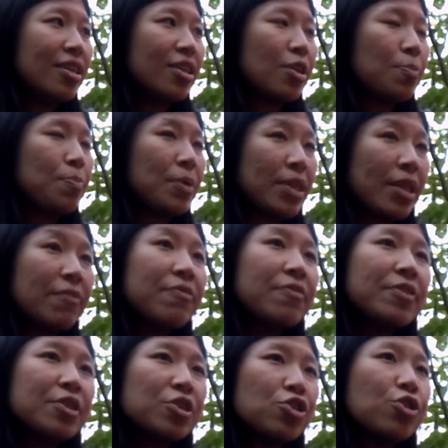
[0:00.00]
and
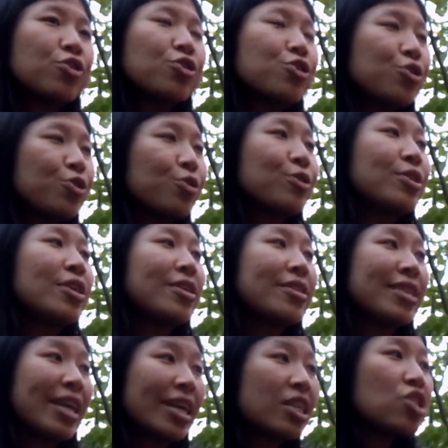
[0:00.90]
beneficial to the
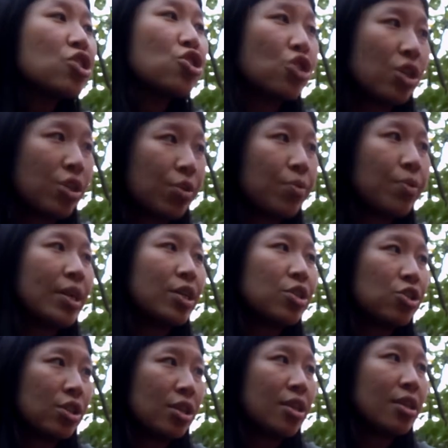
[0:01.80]
next
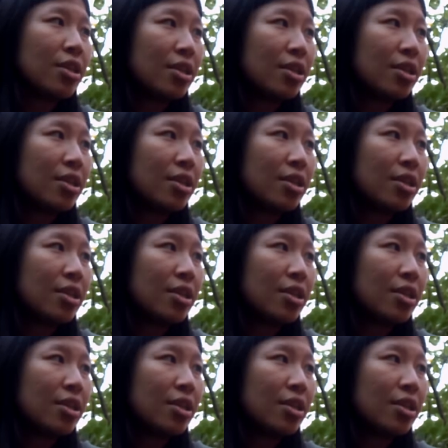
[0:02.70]
generation,